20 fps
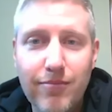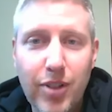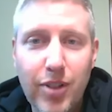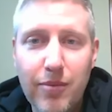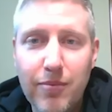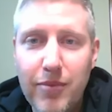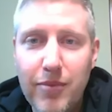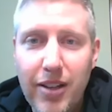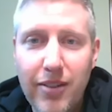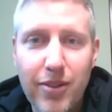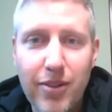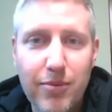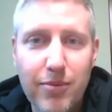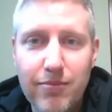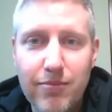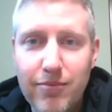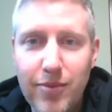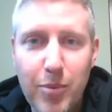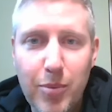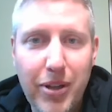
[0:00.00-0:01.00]
Yep, they have
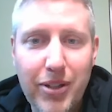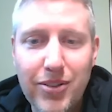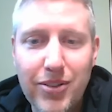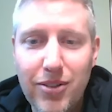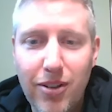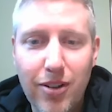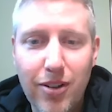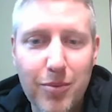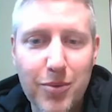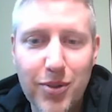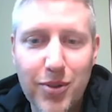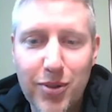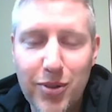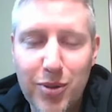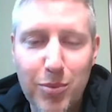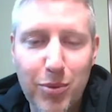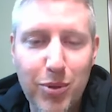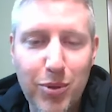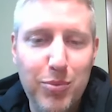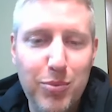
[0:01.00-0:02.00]
the best arms. They're
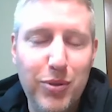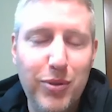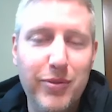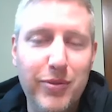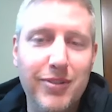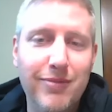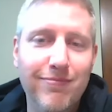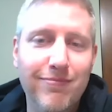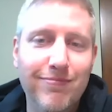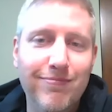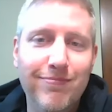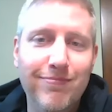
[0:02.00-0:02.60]
the most proven.